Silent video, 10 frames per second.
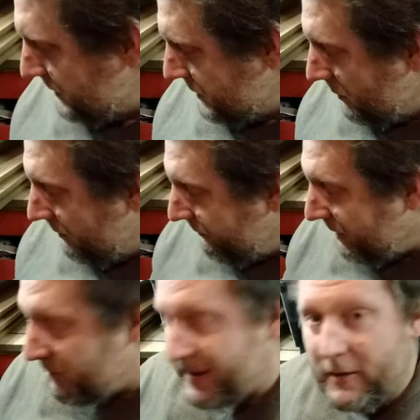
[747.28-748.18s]
So a
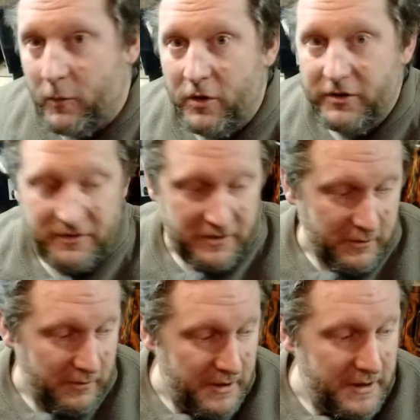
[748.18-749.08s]
fair amount of work to
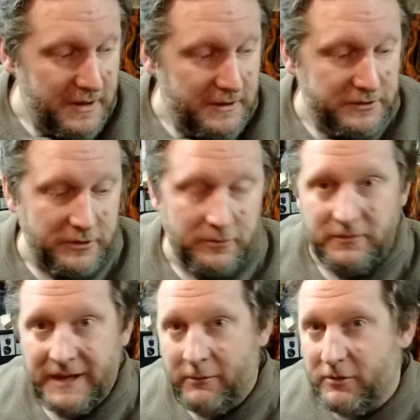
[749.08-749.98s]
do.
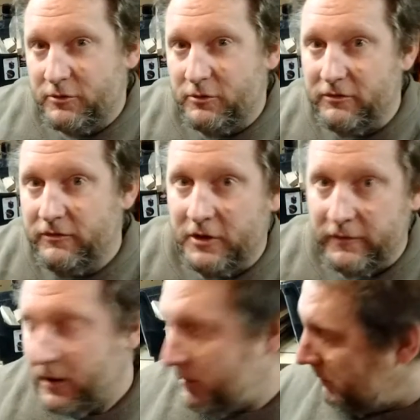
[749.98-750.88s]
So now it's sort of
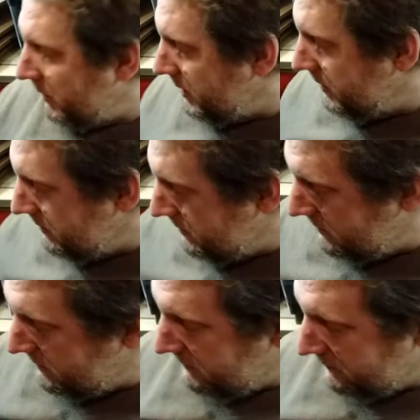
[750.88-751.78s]
5 o'clock,
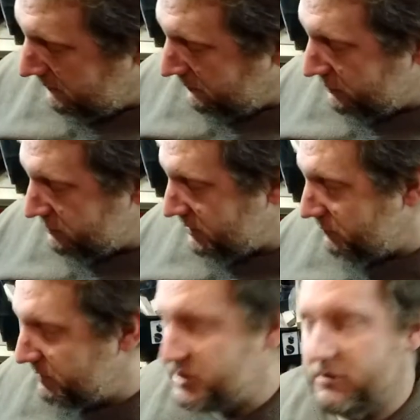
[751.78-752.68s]
all those are
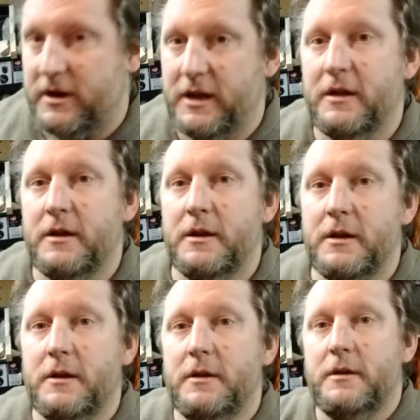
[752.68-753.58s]
going a tray,
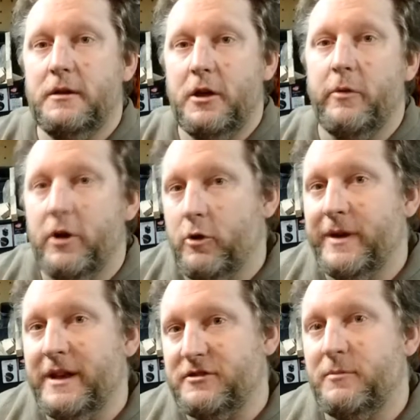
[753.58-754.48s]
going home,
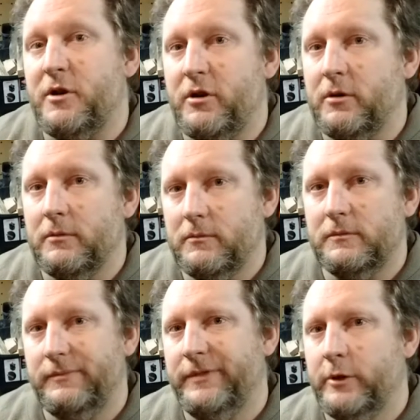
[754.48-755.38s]
and then tomorrow,
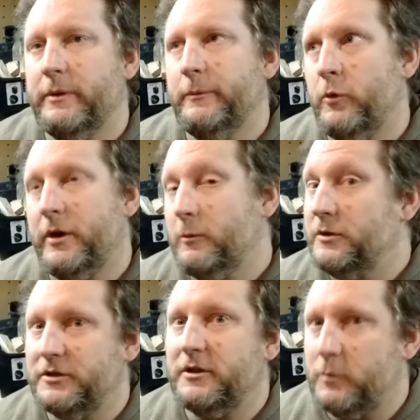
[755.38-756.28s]
knowing what it
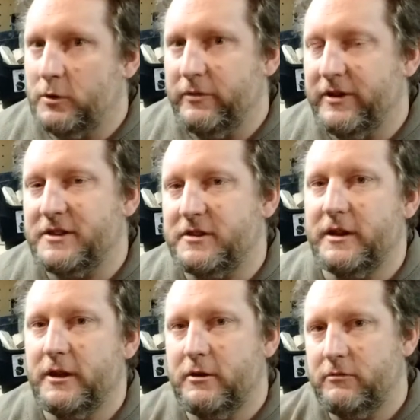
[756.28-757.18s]
was that I worked with
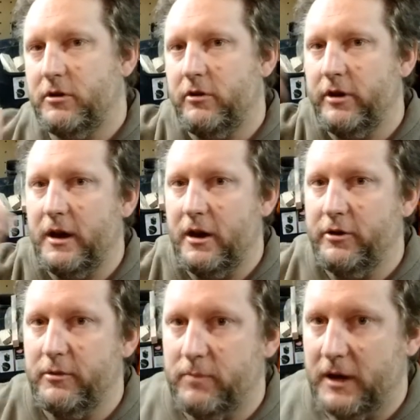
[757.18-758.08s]
yesterday, I'll write on it
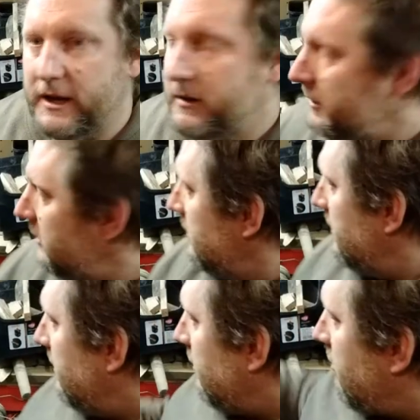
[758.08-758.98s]
London plane,
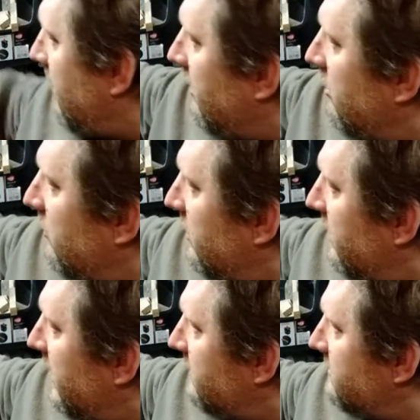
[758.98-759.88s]
and I'll crack on with the
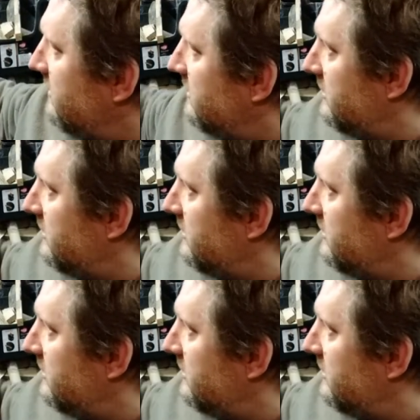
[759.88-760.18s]
next